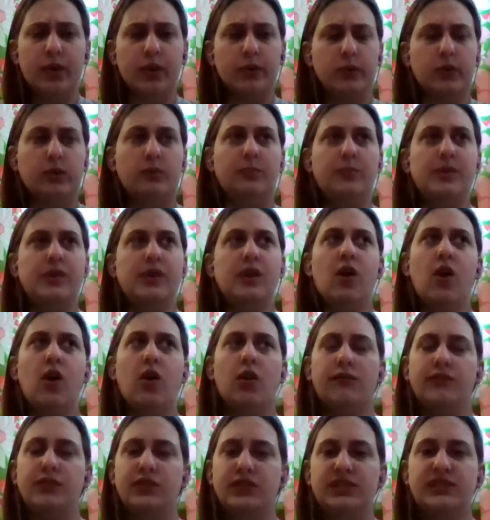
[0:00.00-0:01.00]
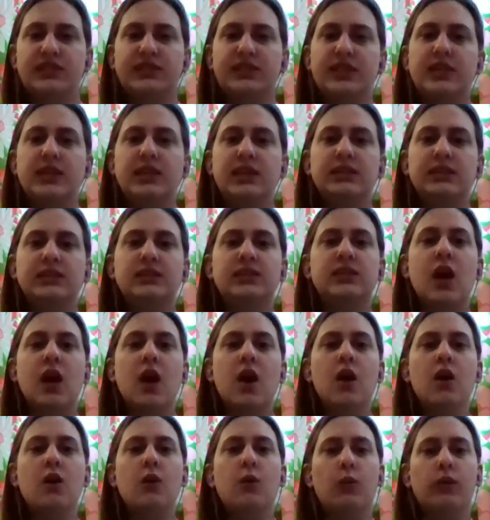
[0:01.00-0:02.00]
will be all of the scenes
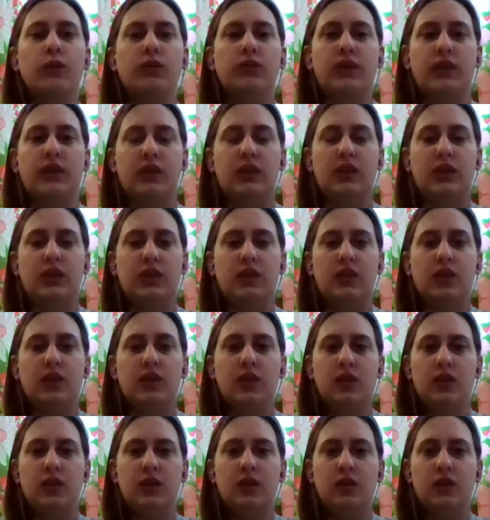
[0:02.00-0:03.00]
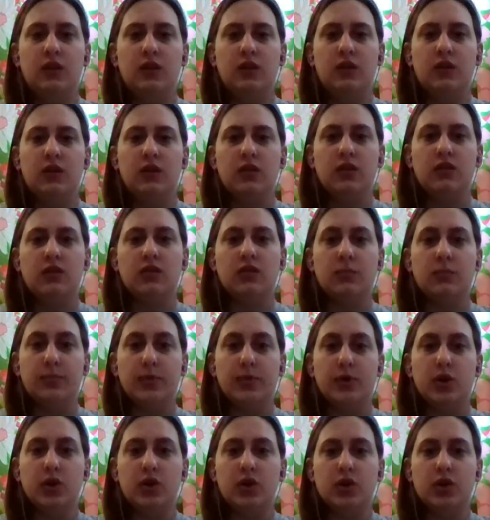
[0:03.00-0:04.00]
within the
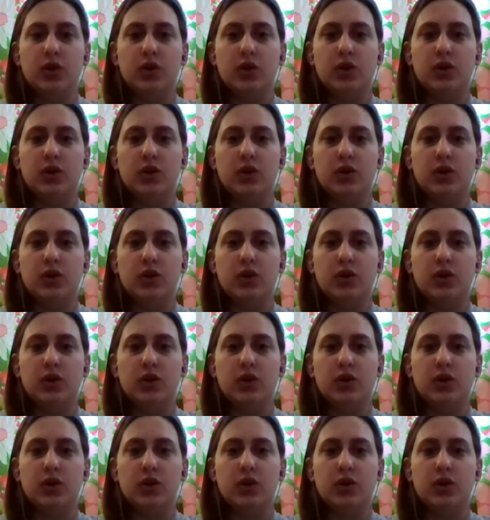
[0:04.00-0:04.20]
book.